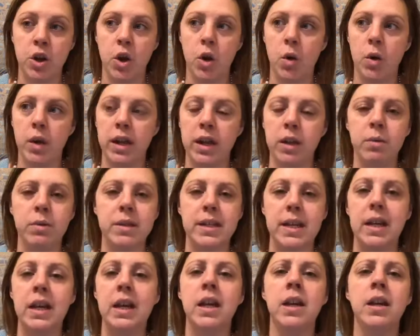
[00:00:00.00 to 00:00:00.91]
know,
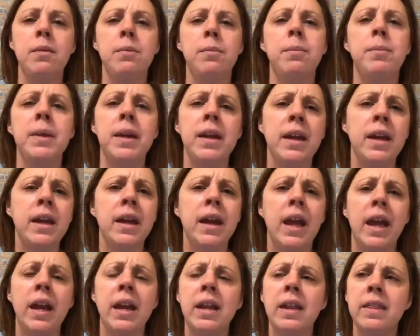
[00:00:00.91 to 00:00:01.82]
it could
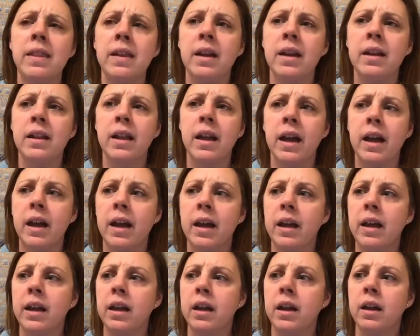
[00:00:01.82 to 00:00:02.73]
be anything
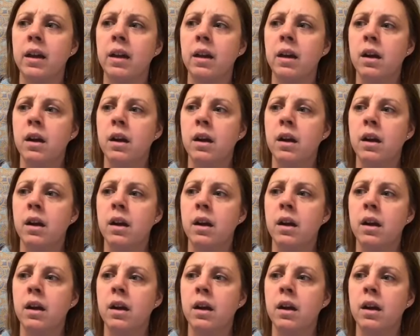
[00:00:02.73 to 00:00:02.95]
like,